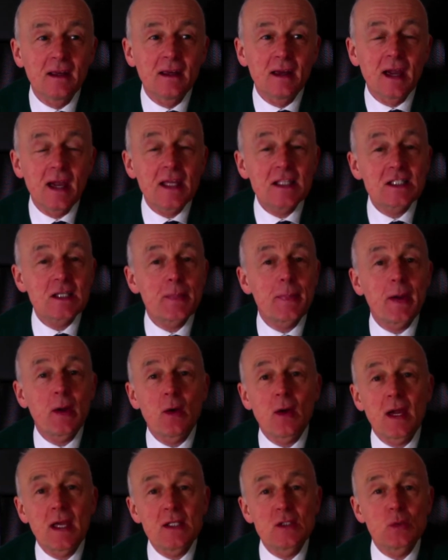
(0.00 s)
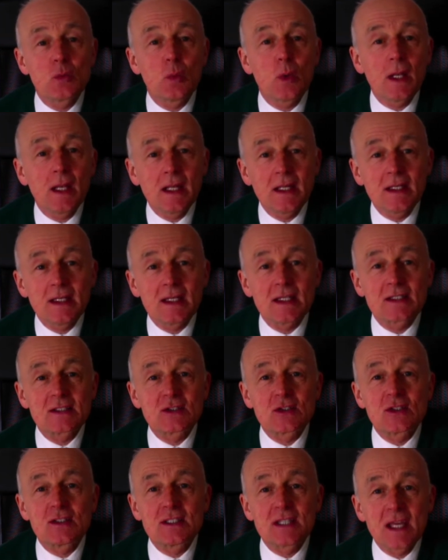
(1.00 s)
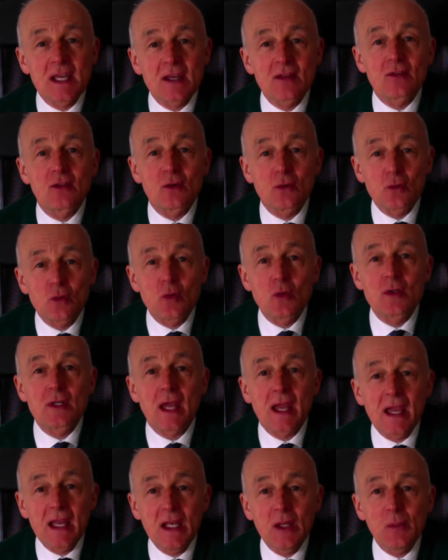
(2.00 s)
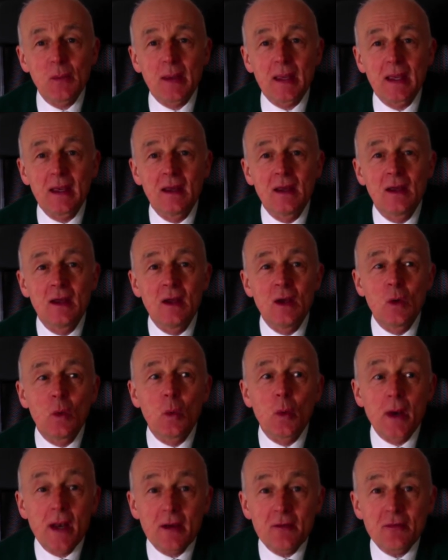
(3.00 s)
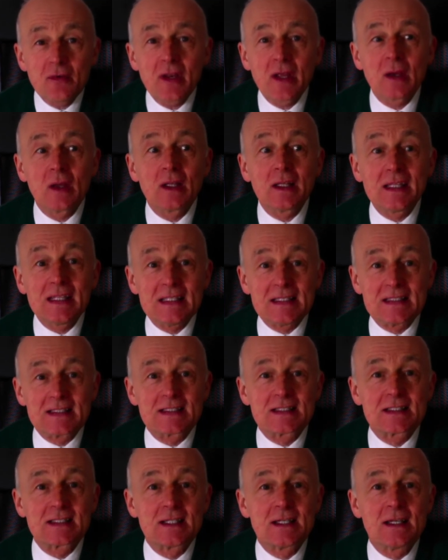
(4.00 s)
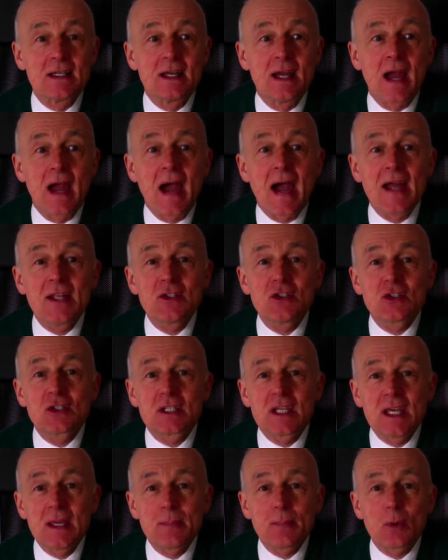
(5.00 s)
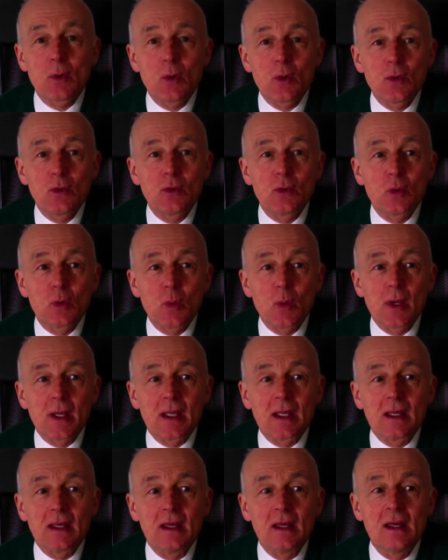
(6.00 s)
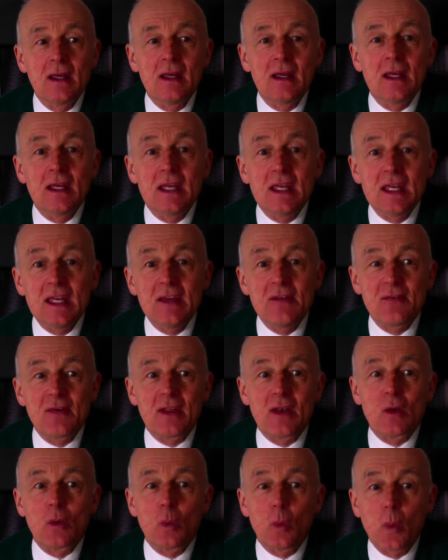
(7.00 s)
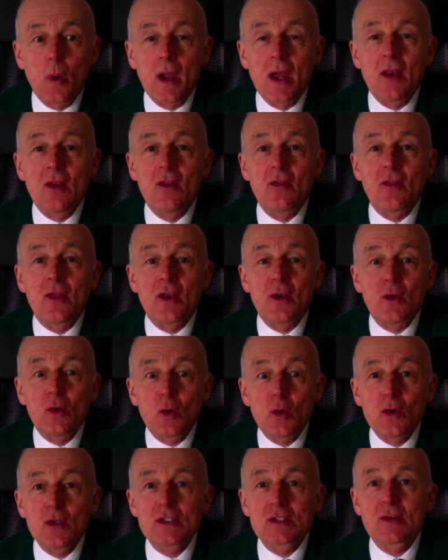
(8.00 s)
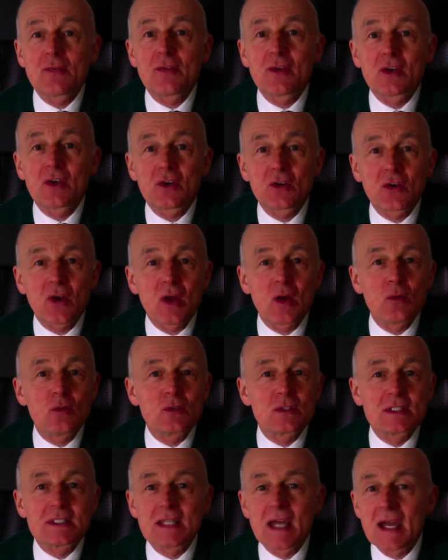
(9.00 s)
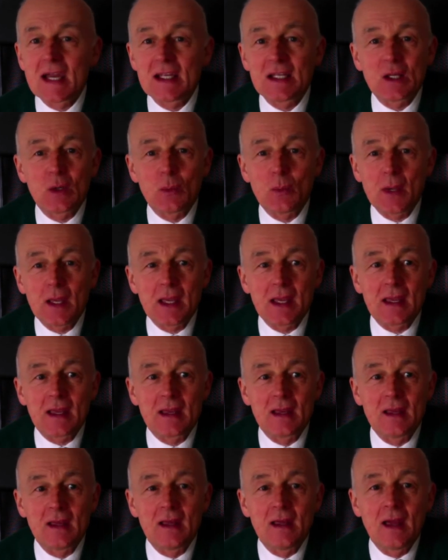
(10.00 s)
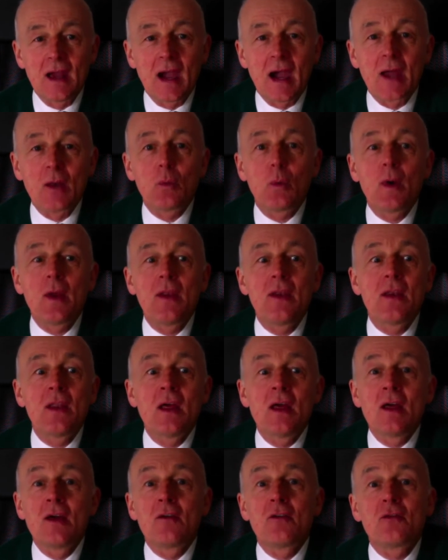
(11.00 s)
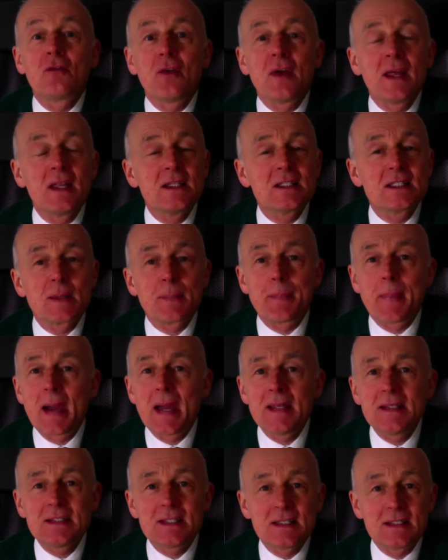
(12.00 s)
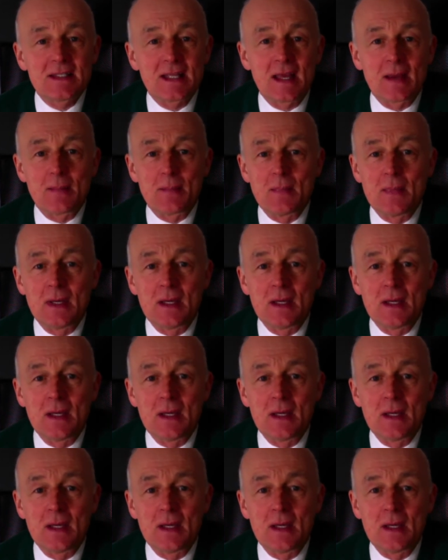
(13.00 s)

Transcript: It's about his willingness to take the road anyway, wherever it leads, and to keep on going, even when the noise of the crowds died away, and when friends abandoned him.